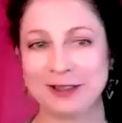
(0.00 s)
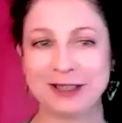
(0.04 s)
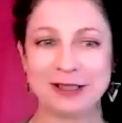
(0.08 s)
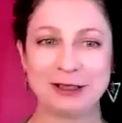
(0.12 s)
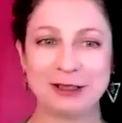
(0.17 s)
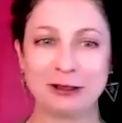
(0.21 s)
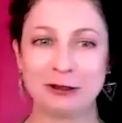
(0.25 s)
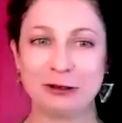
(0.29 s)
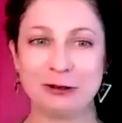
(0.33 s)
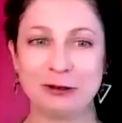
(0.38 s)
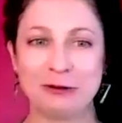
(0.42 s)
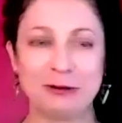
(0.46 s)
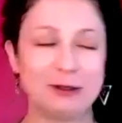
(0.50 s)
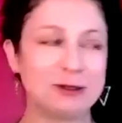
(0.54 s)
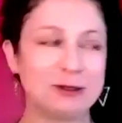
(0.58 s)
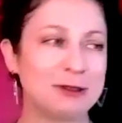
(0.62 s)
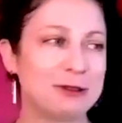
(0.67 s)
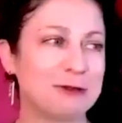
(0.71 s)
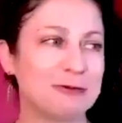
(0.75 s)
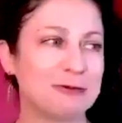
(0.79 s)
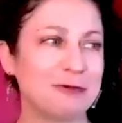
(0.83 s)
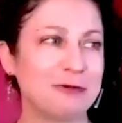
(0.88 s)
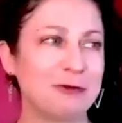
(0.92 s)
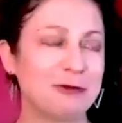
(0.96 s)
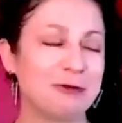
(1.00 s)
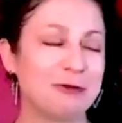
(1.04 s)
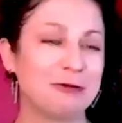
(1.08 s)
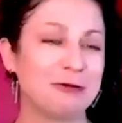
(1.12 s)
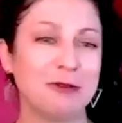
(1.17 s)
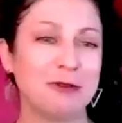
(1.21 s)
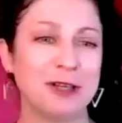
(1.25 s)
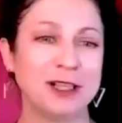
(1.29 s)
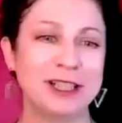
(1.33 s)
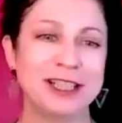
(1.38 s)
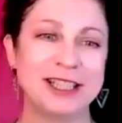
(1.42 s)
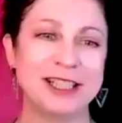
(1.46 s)
So it was a
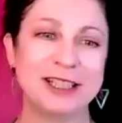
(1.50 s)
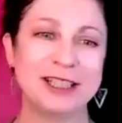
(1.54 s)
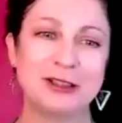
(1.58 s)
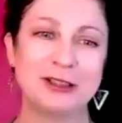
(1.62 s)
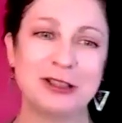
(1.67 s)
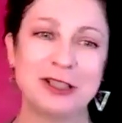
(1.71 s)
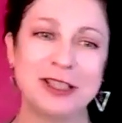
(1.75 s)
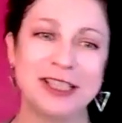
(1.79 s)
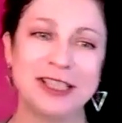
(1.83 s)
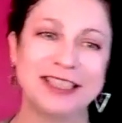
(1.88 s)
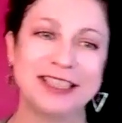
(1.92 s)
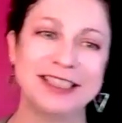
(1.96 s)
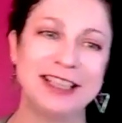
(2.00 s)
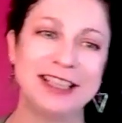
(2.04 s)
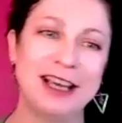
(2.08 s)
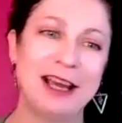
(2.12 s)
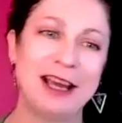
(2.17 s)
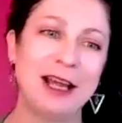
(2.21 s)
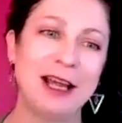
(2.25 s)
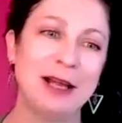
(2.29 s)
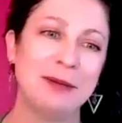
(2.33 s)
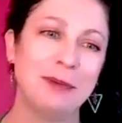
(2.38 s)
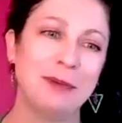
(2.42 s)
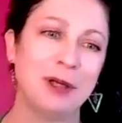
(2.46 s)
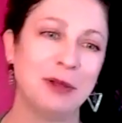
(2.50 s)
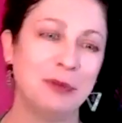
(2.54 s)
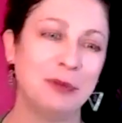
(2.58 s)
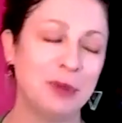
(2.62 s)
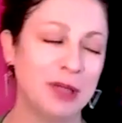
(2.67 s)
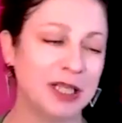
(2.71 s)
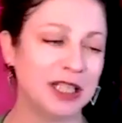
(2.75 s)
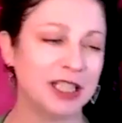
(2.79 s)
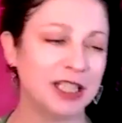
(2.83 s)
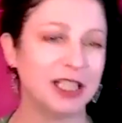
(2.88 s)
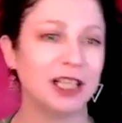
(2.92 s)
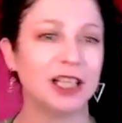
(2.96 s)
very interesting time, and
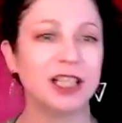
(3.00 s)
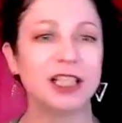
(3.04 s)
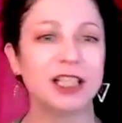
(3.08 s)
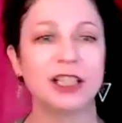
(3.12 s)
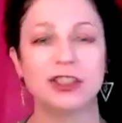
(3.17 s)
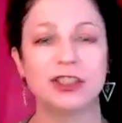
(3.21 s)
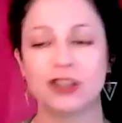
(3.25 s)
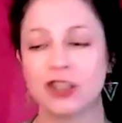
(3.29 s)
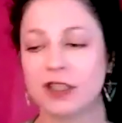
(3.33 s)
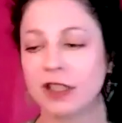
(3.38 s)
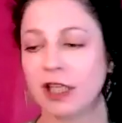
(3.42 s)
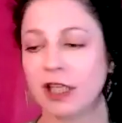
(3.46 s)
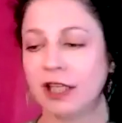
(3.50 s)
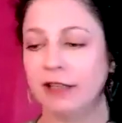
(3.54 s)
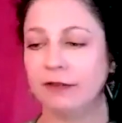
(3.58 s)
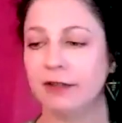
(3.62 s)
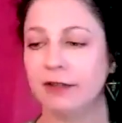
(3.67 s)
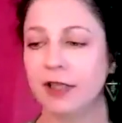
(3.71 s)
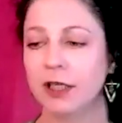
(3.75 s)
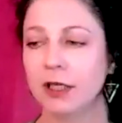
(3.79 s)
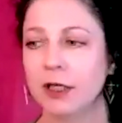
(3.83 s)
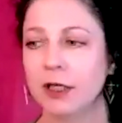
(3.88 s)
being young and just kind of,